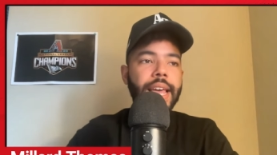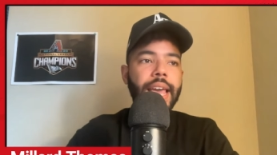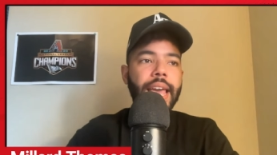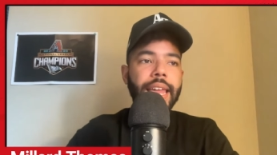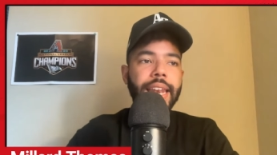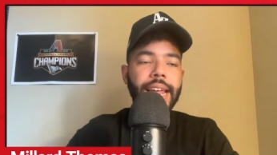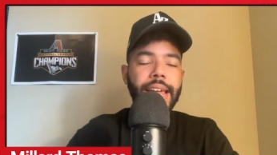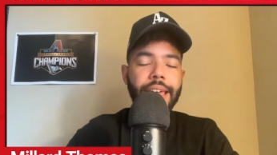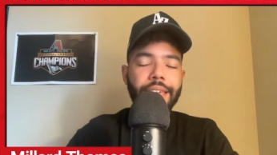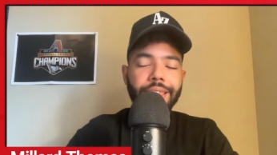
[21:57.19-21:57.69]

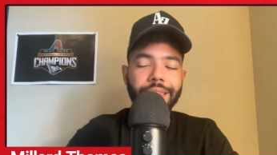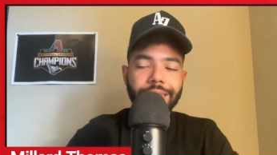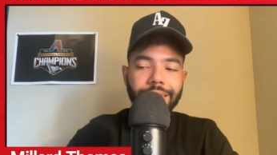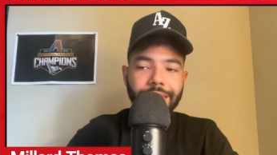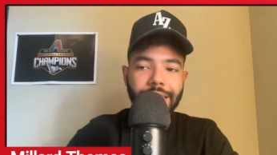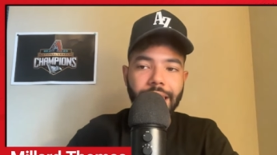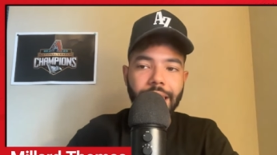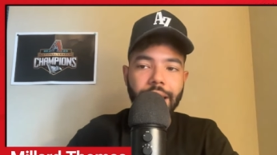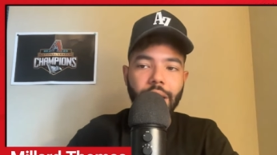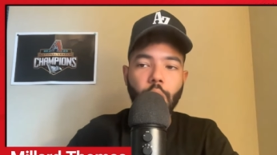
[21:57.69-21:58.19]
in a
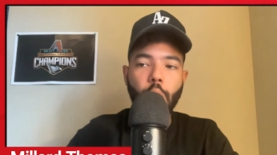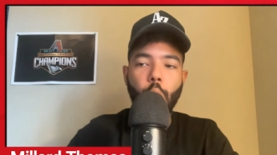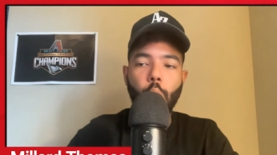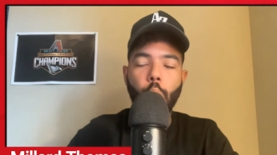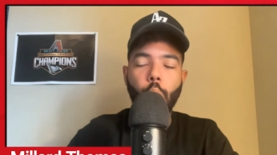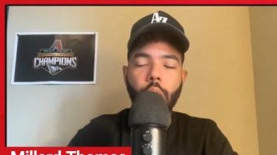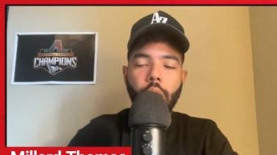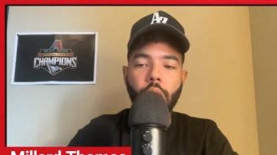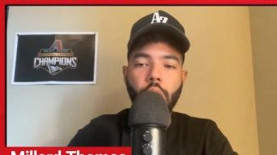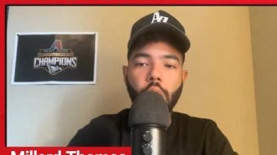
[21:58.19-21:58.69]
thick
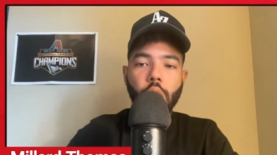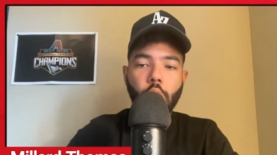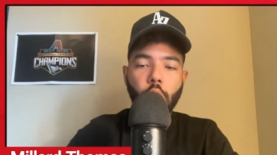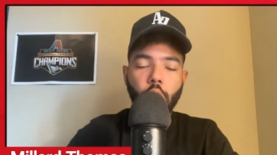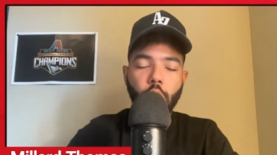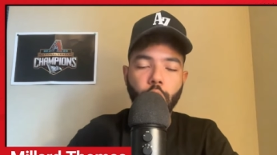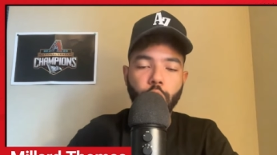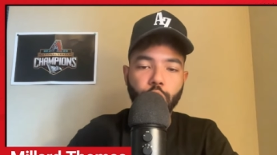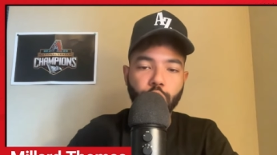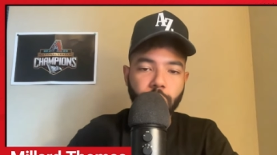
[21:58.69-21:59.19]
wild
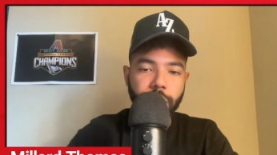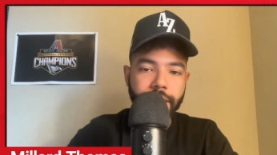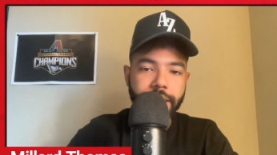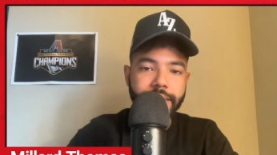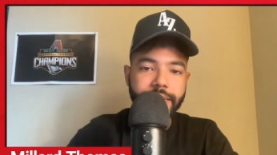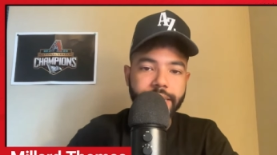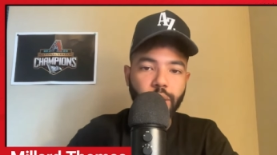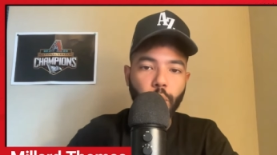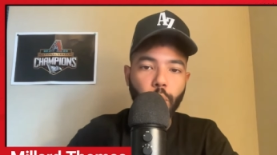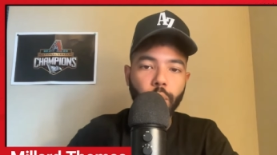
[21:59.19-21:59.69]
card
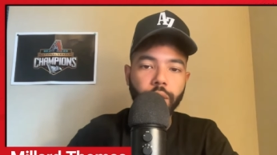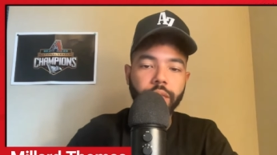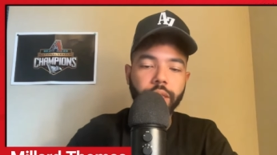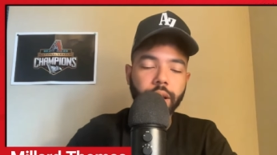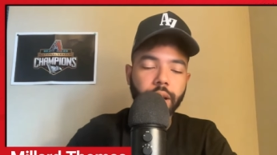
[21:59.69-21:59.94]
race with